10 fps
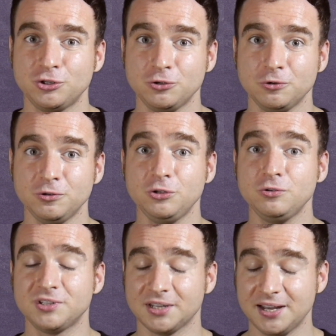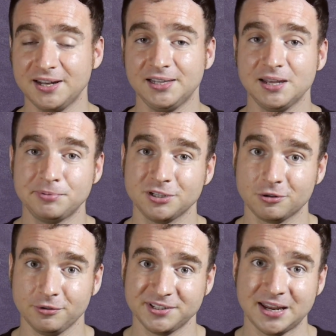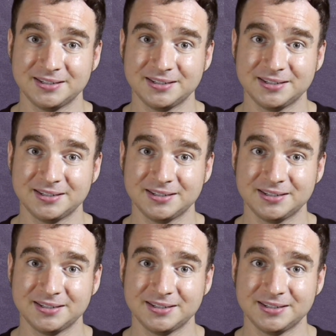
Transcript: to use an elliptical